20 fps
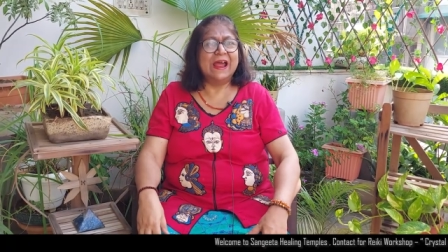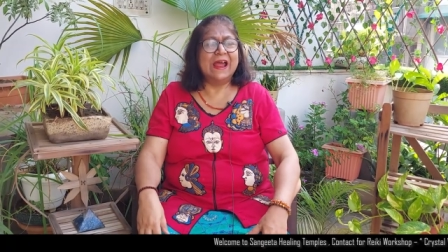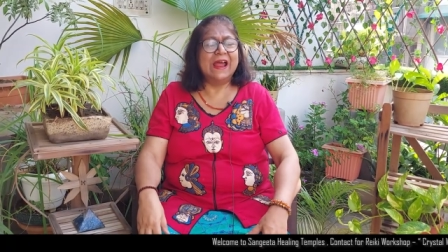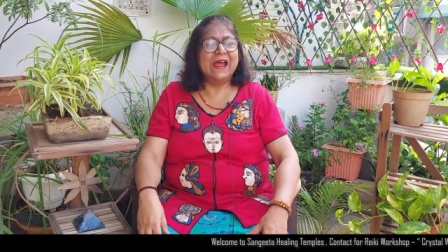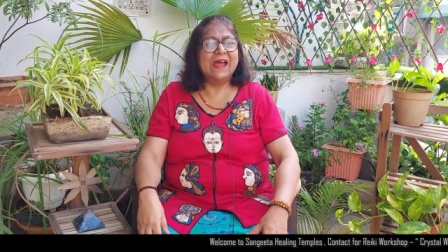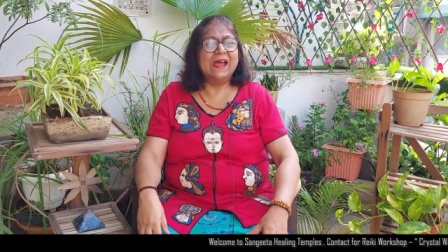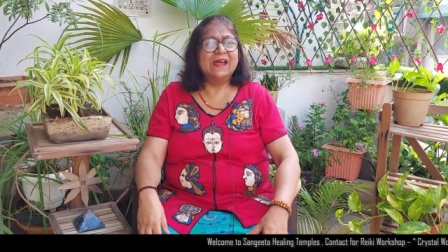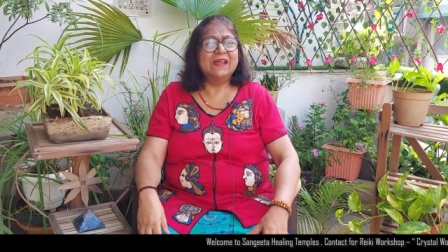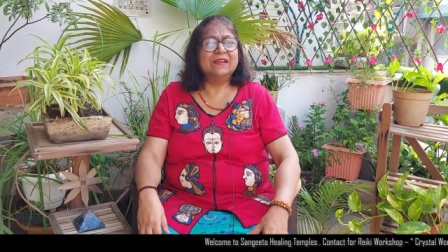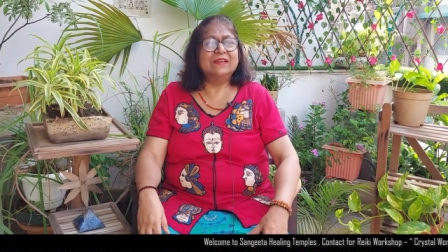
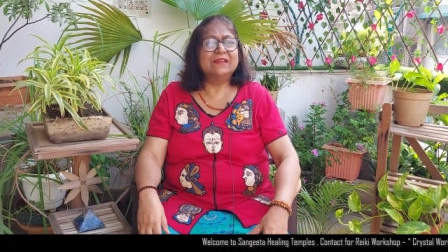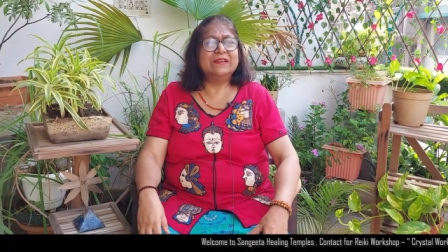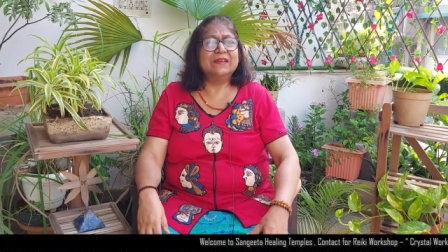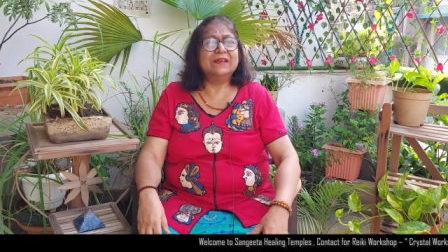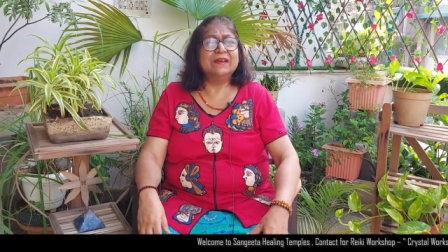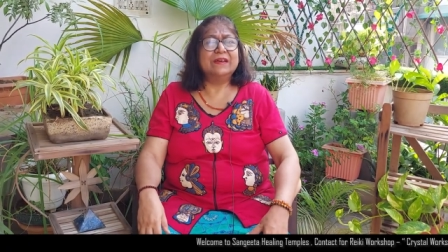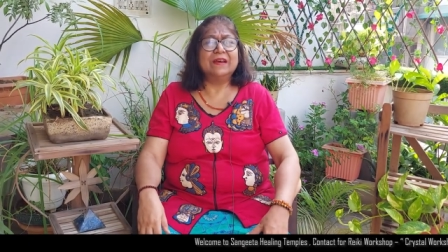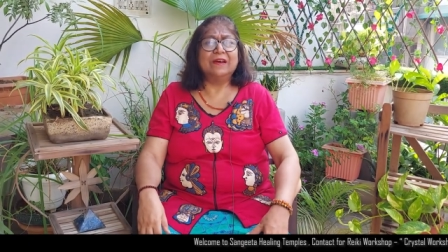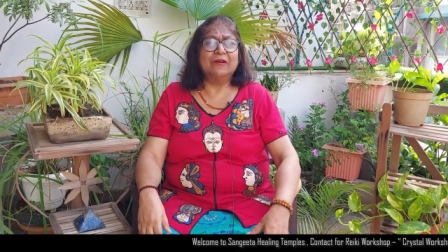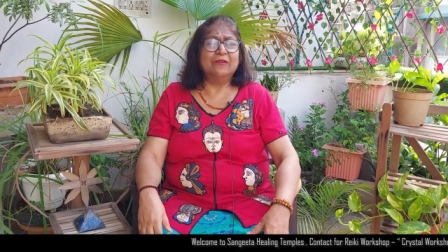And
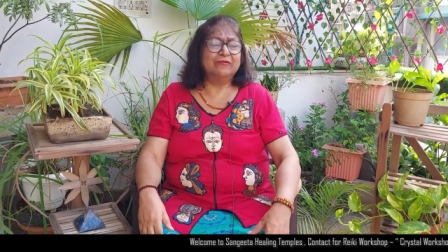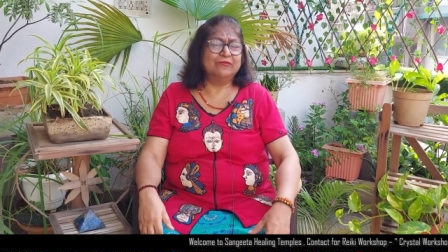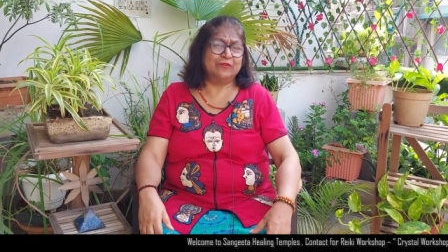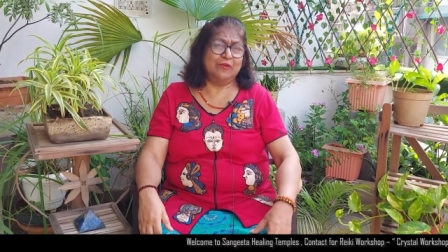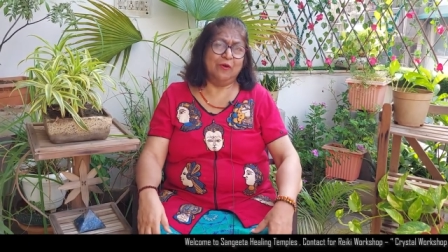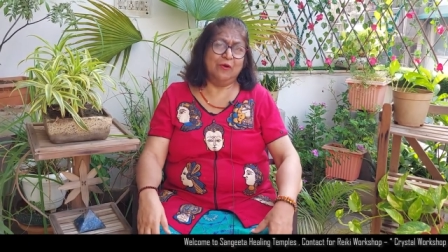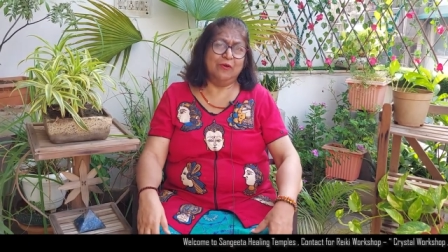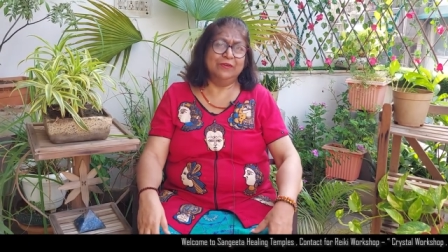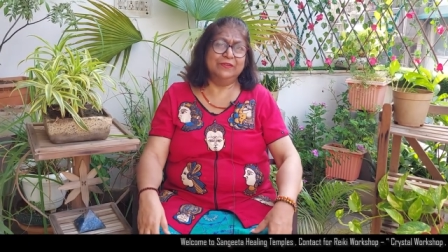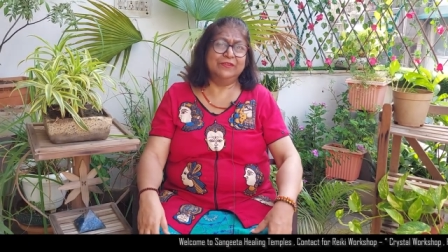of
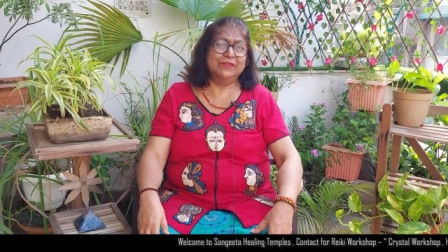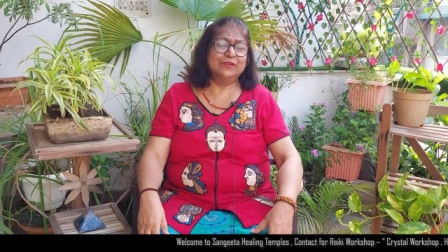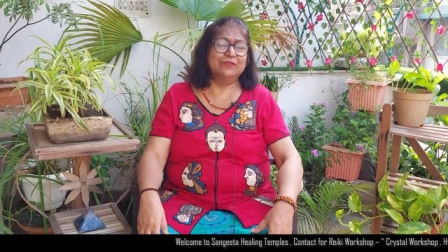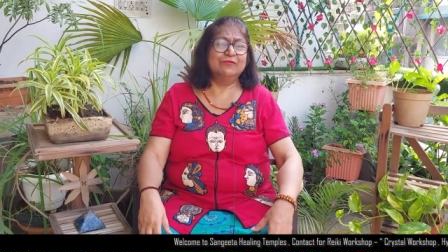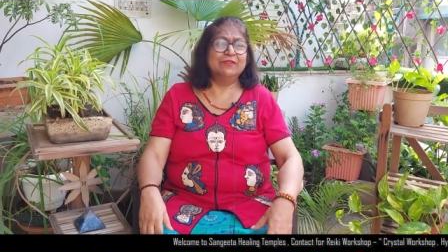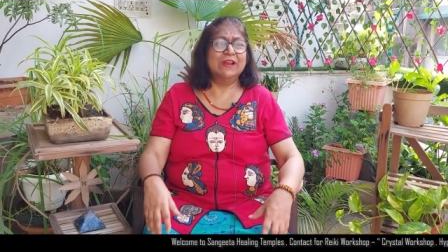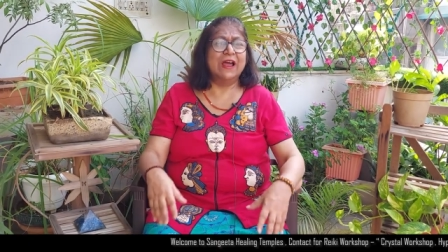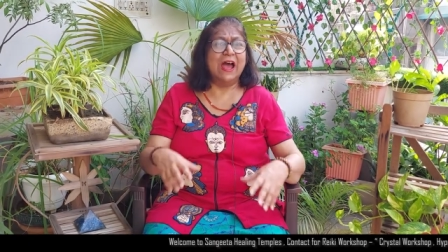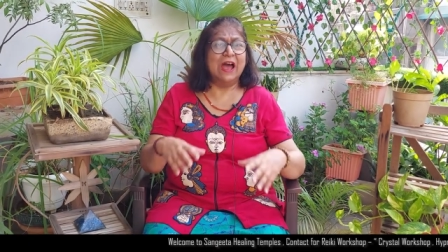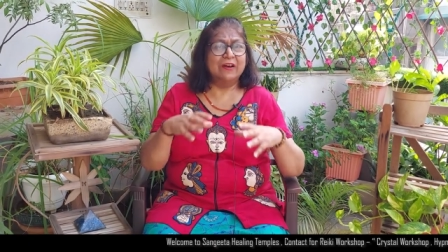course
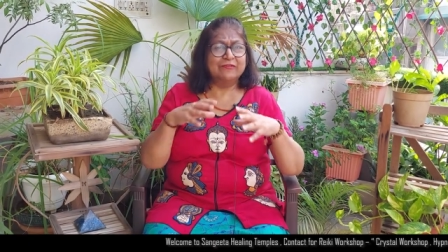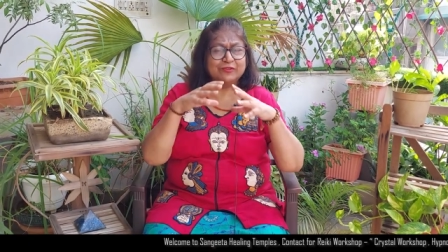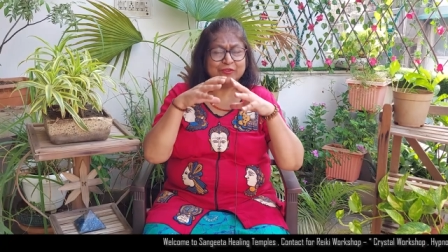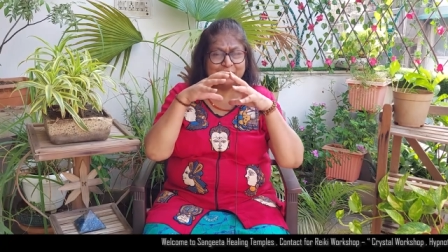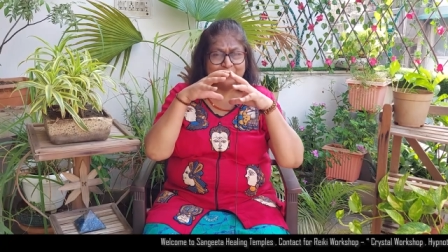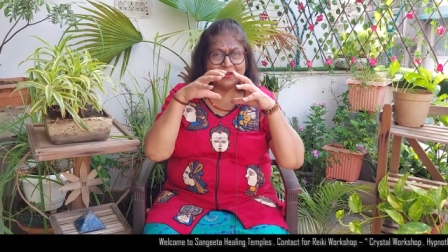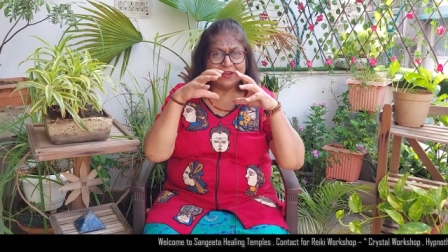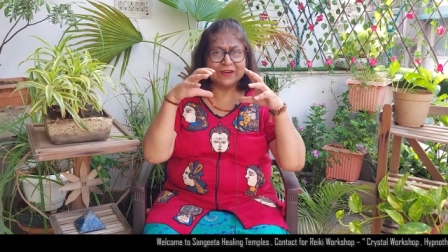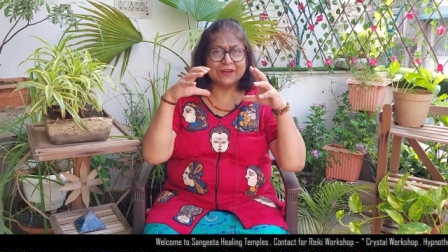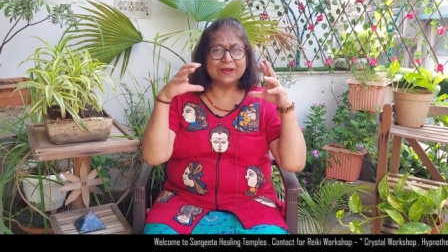you will have
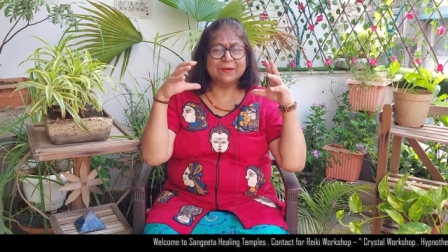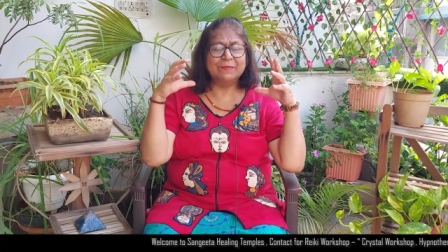to wear